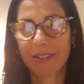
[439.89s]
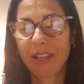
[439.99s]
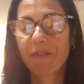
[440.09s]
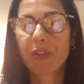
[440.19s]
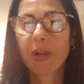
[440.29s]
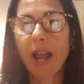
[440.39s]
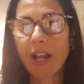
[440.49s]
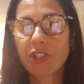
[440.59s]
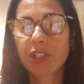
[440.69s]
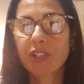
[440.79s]
if they're
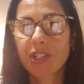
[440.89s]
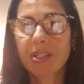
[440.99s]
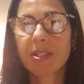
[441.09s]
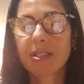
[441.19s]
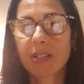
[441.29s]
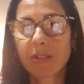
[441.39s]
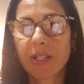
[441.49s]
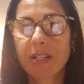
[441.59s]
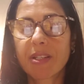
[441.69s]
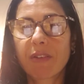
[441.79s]
actually just a
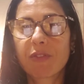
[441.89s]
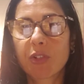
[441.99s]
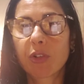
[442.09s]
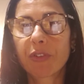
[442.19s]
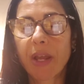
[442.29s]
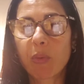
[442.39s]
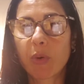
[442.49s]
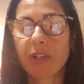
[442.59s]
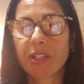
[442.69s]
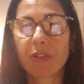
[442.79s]
series of neural
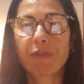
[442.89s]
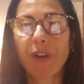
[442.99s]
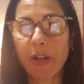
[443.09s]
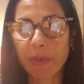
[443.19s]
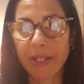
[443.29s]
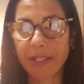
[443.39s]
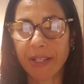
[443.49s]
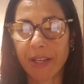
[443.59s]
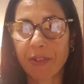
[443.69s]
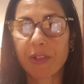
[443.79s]
networks that are firing
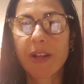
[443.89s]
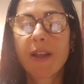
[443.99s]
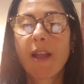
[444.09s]
together